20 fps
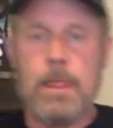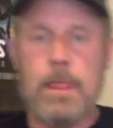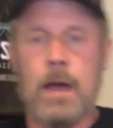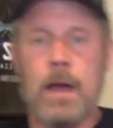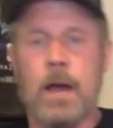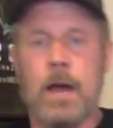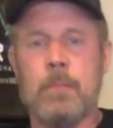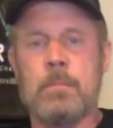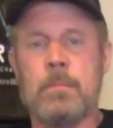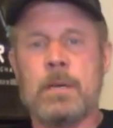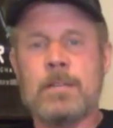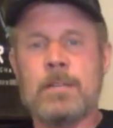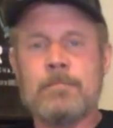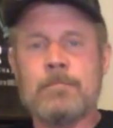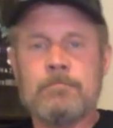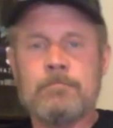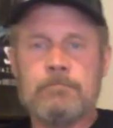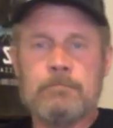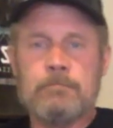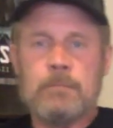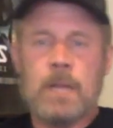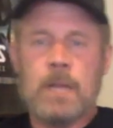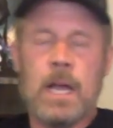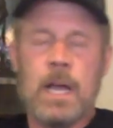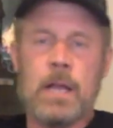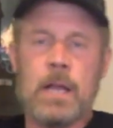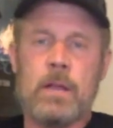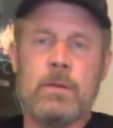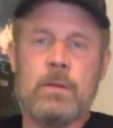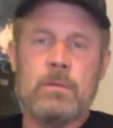
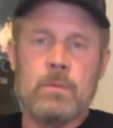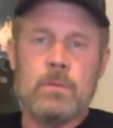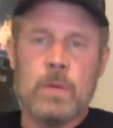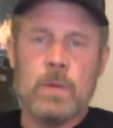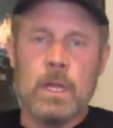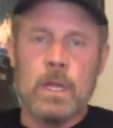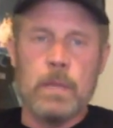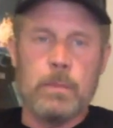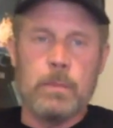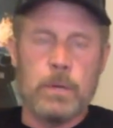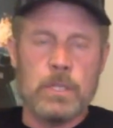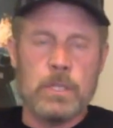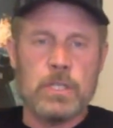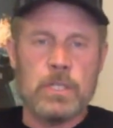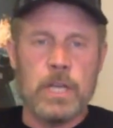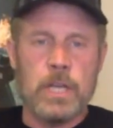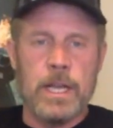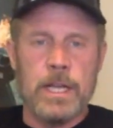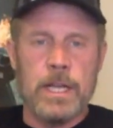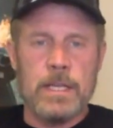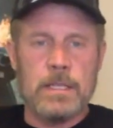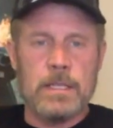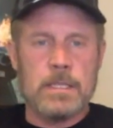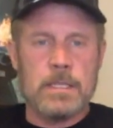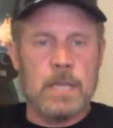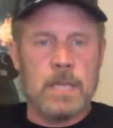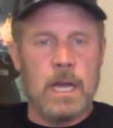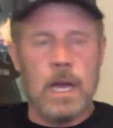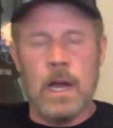I really appreciate it.